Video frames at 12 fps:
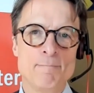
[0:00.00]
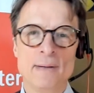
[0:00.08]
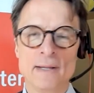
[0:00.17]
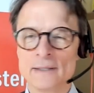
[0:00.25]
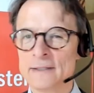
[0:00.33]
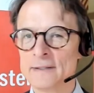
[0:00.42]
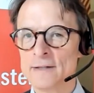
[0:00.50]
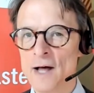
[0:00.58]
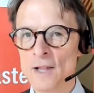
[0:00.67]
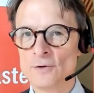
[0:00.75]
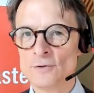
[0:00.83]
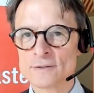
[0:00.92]
billion
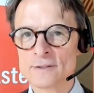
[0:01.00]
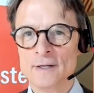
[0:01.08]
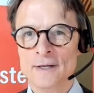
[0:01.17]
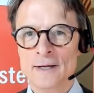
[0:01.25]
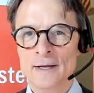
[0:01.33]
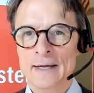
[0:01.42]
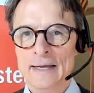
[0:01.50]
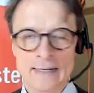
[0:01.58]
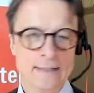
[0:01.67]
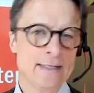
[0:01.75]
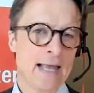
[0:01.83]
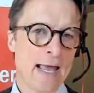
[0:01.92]

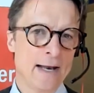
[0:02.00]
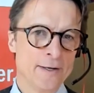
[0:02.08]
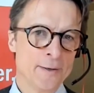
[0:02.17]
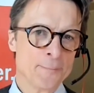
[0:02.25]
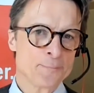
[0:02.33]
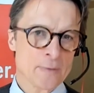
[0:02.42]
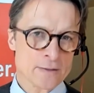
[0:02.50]
in Canada.